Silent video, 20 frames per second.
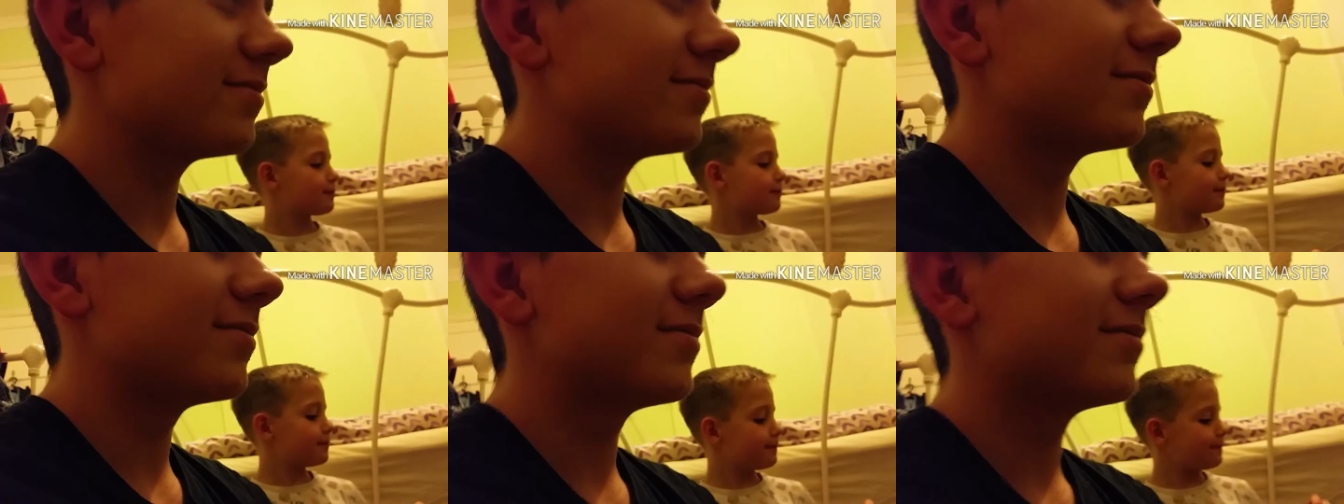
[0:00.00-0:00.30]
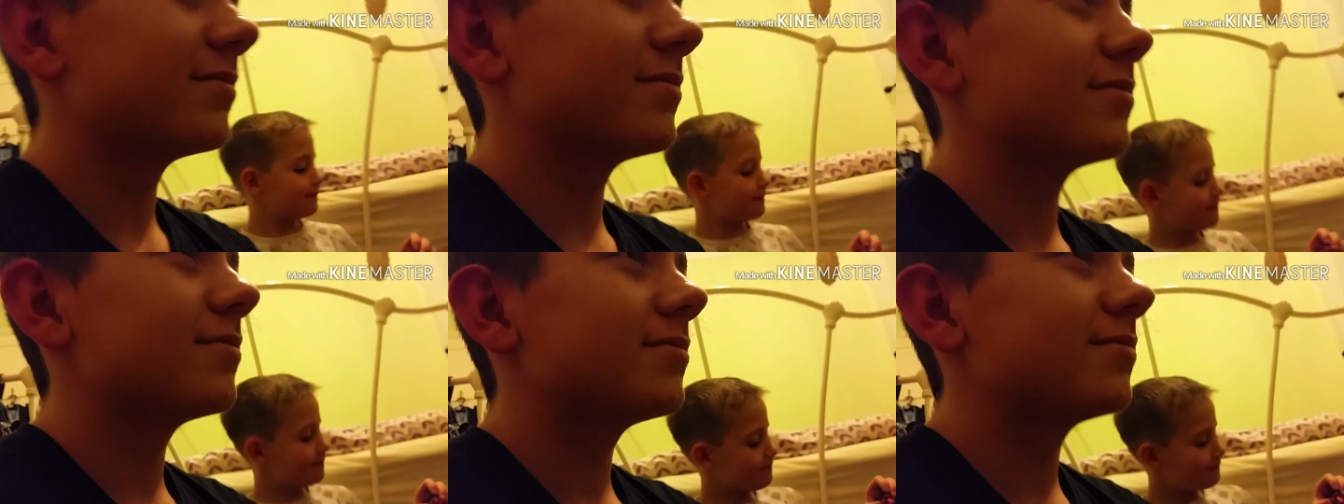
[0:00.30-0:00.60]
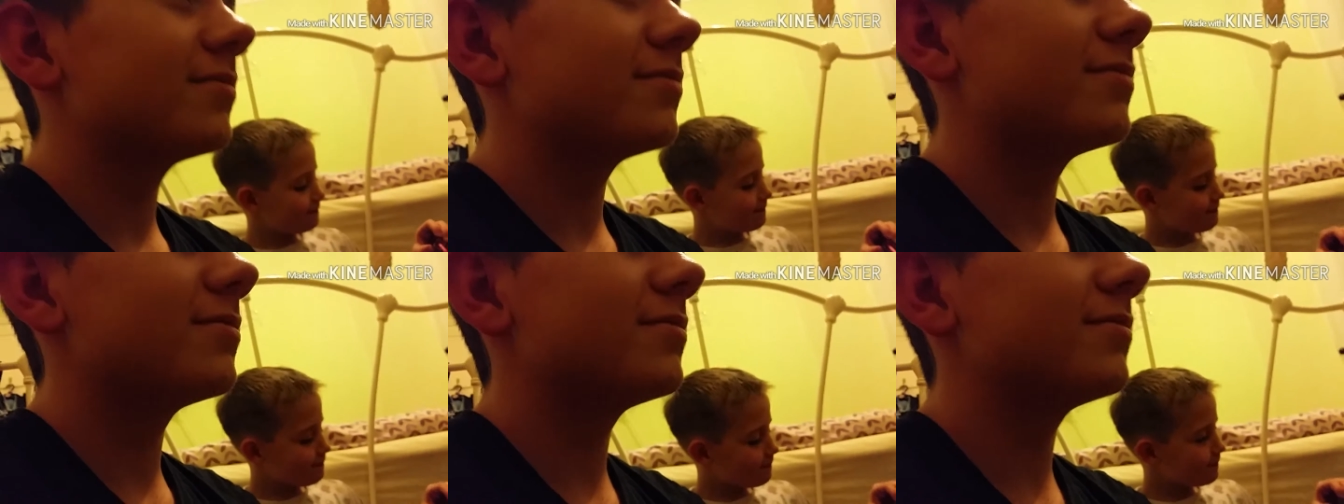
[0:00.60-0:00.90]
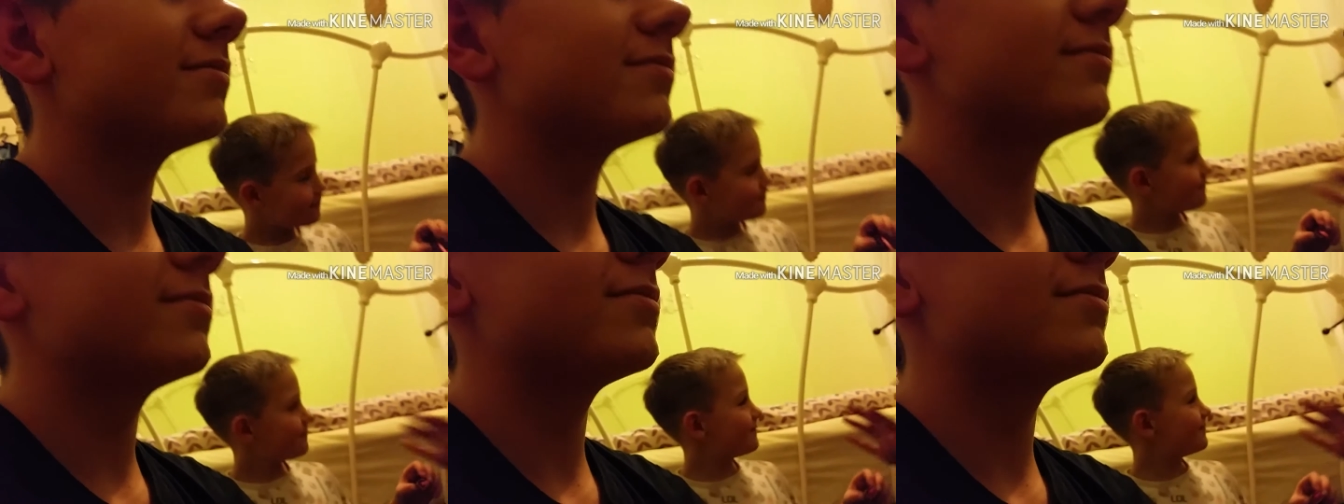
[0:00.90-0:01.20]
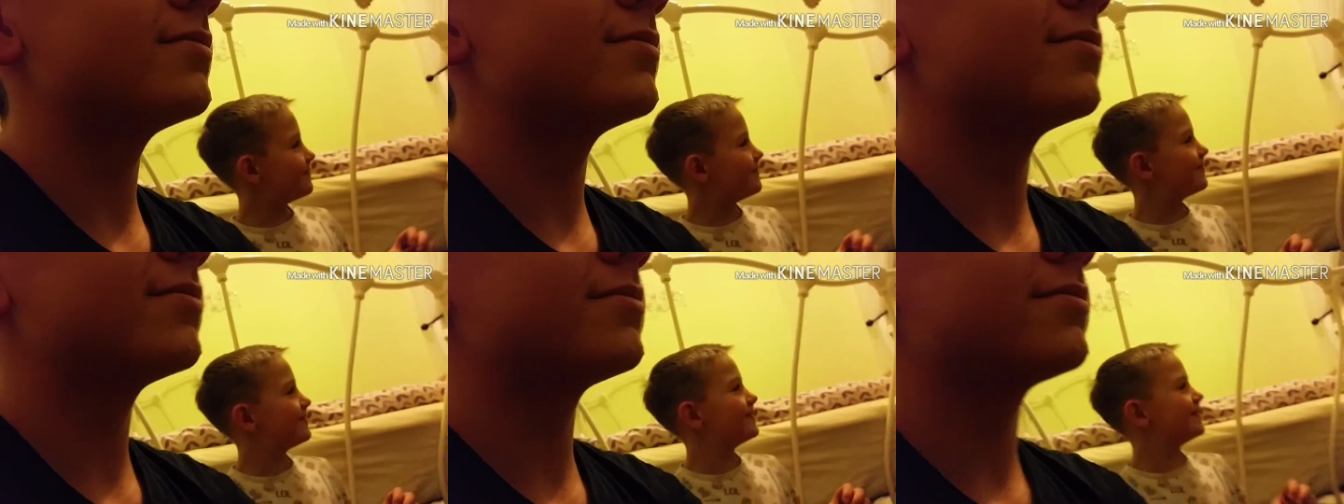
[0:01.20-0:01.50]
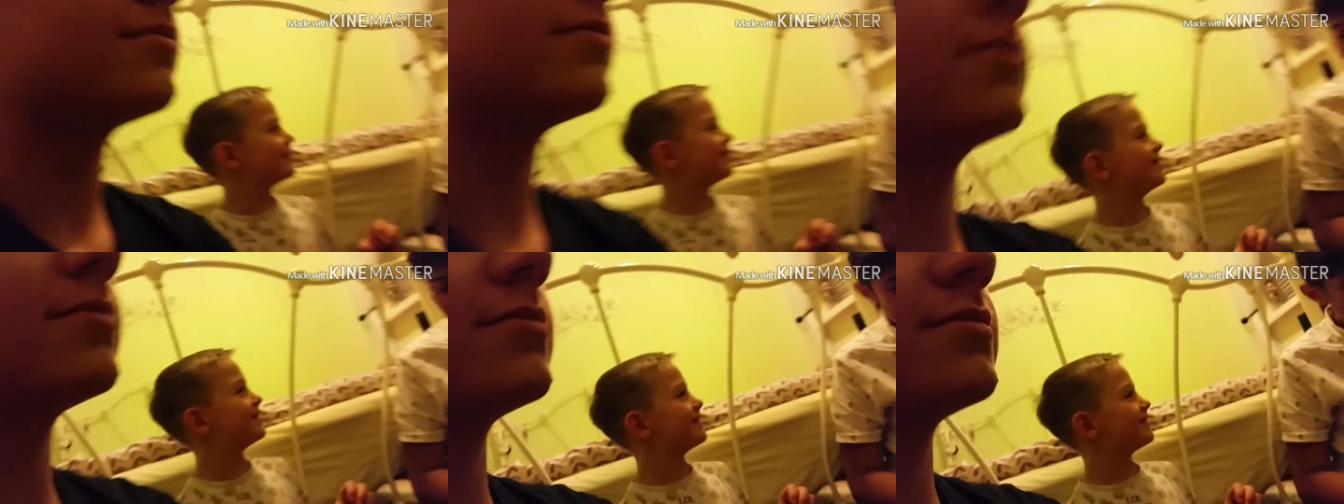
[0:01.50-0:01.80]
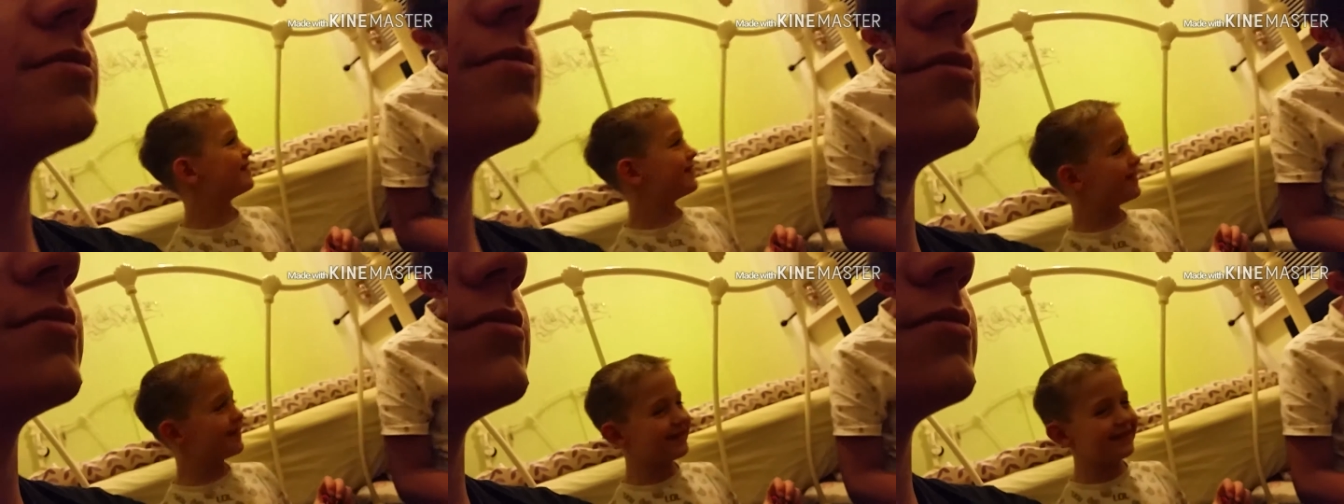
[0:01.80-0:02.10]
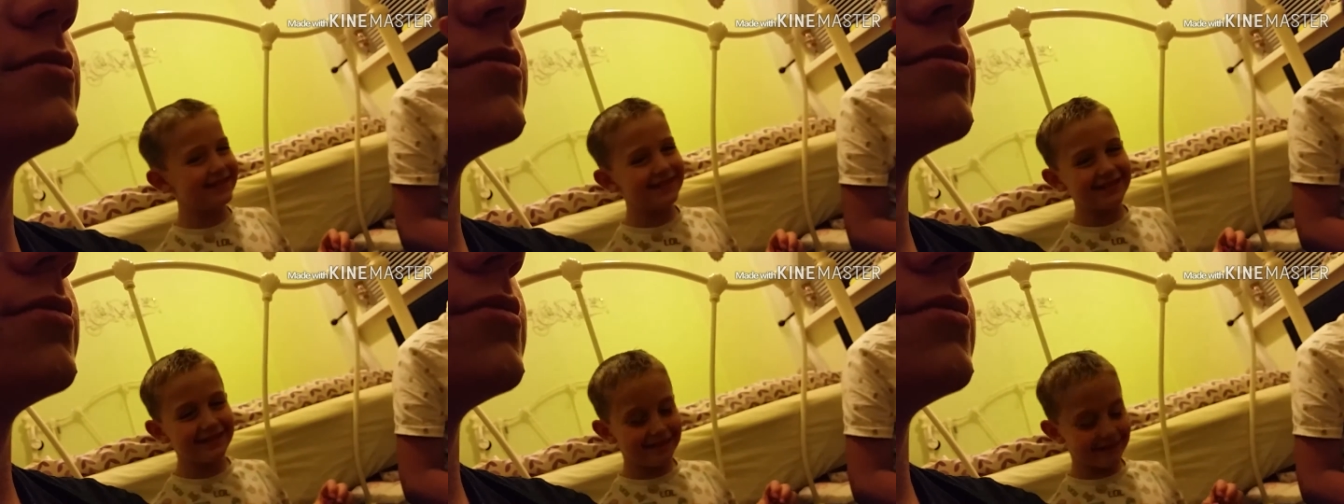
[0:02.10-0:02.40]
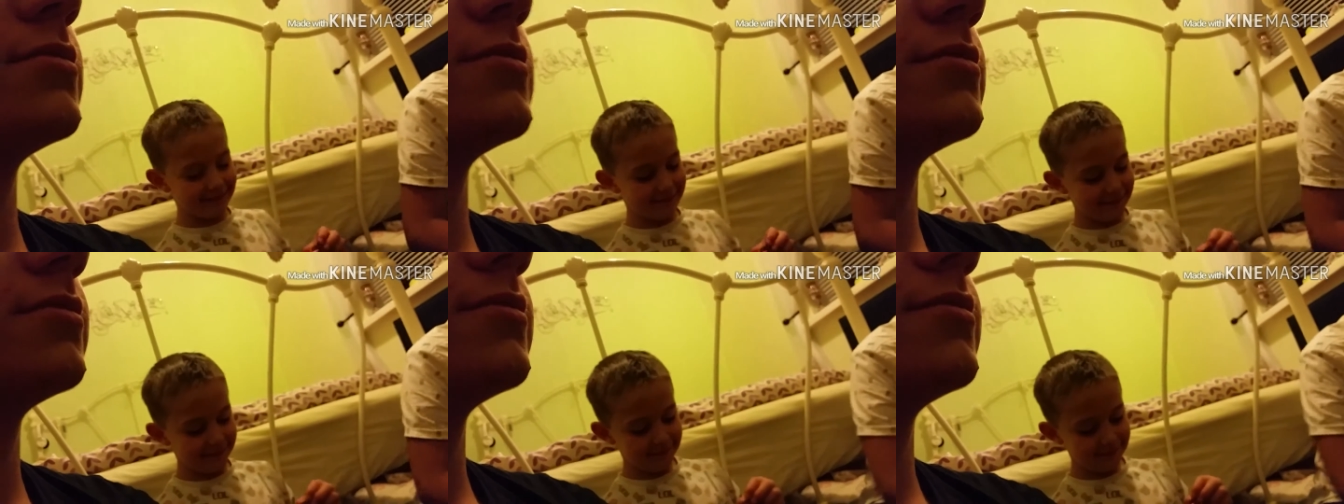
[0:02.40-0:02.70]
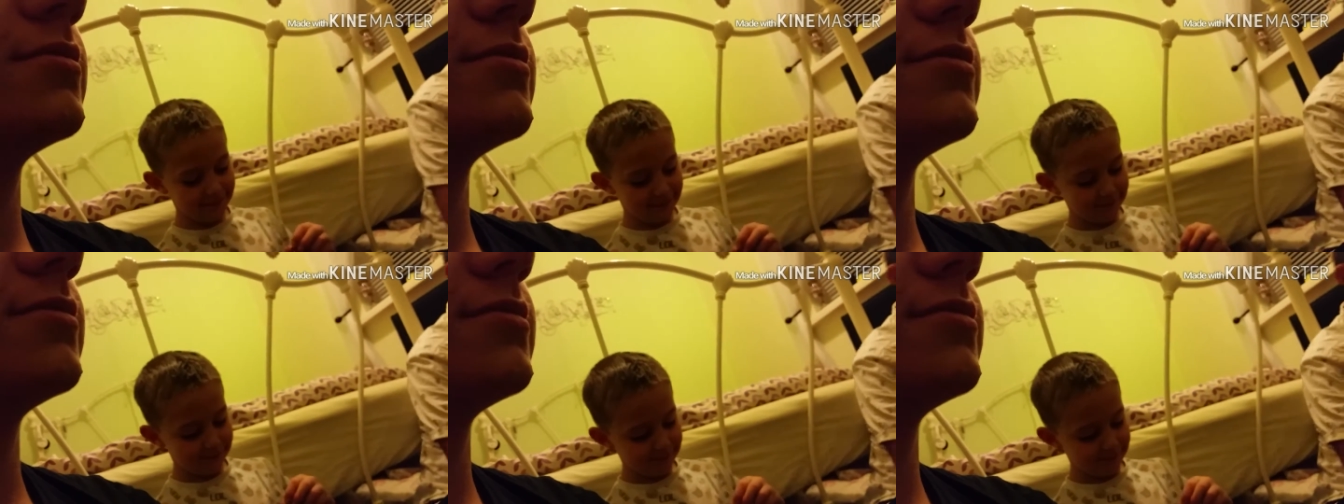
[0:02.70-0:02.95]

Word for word: why are you I'm not gonna shut up.